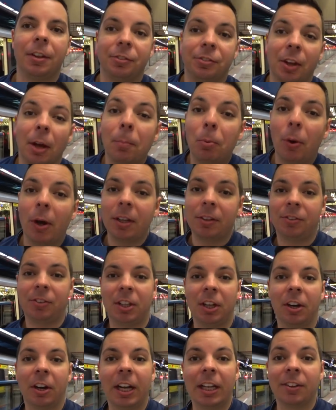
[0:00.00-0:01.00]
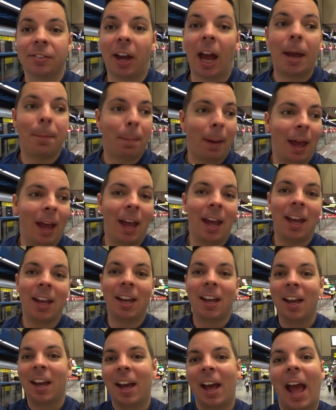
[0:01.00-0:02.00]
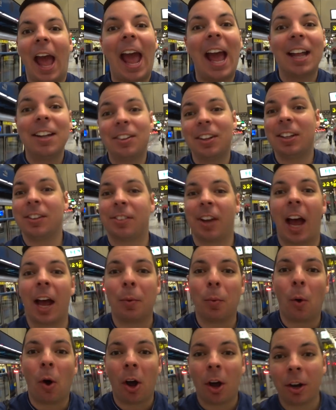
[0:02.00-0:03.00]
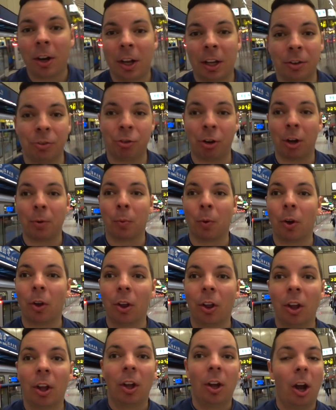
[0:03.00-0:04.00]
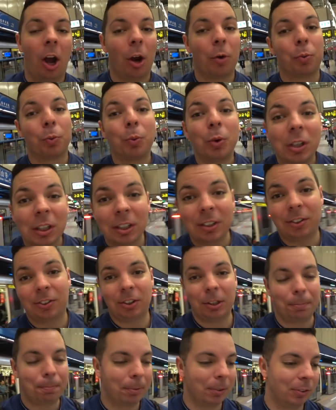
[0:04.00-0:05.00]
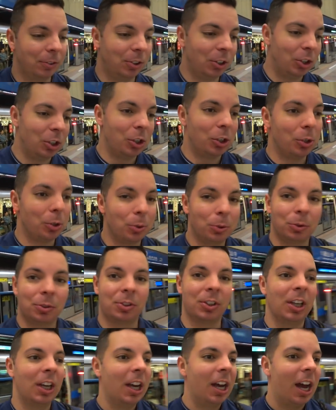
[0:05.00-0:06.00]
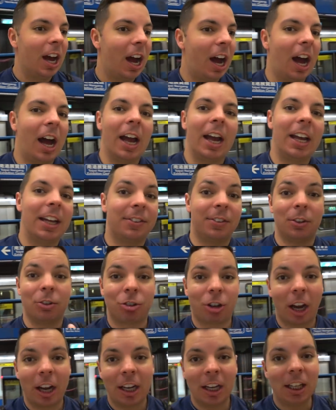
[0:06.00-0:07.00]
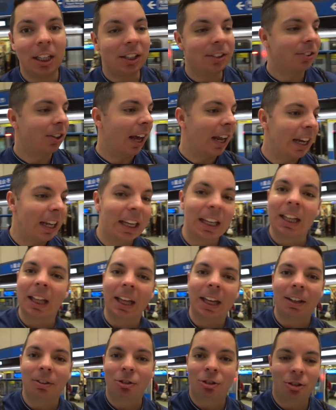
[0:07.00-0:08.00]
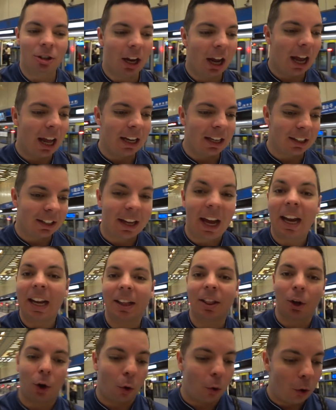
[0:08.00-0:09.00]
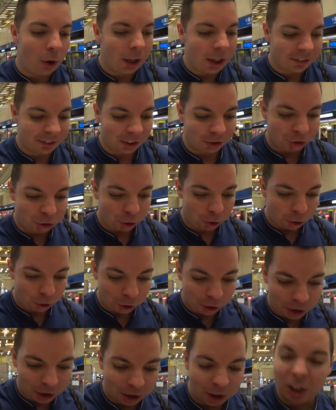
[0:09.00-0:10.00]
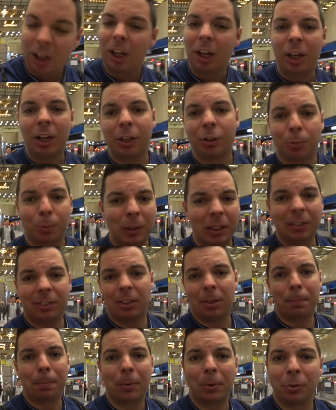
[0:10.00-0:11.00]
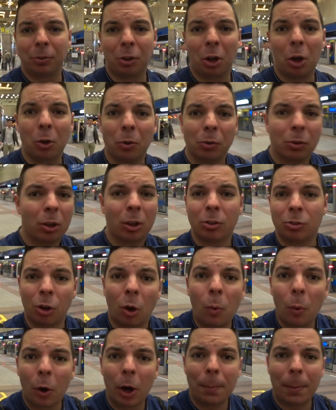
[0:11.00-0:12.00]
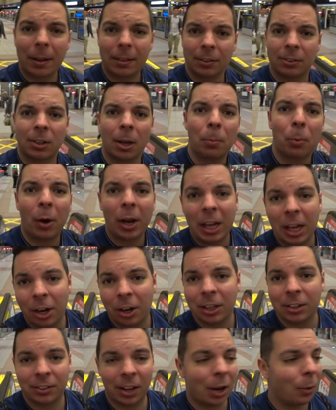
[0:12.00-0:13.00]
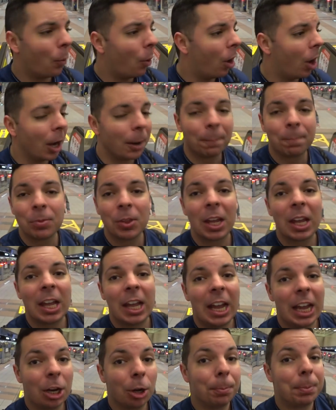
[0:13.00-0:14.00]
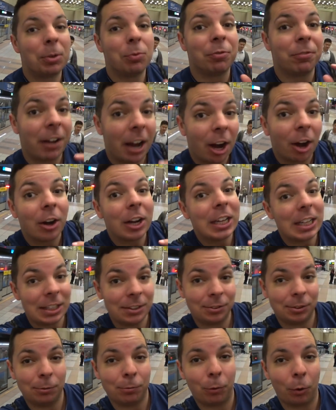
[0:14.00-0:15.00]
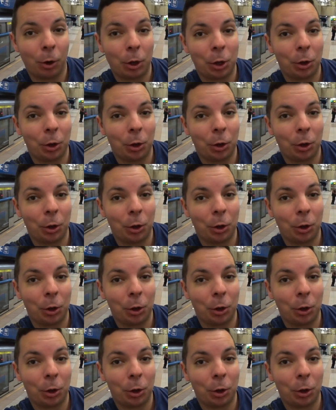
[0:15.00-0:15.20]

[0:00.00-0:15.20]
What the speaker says: The subways here in Taipei and in Taiwan in general are really simple to use. It's in Chinese and English, and getting the coin, as I showed earlier, is really simple. So don't worry about the subway here in Taiwan. It'll be very easy for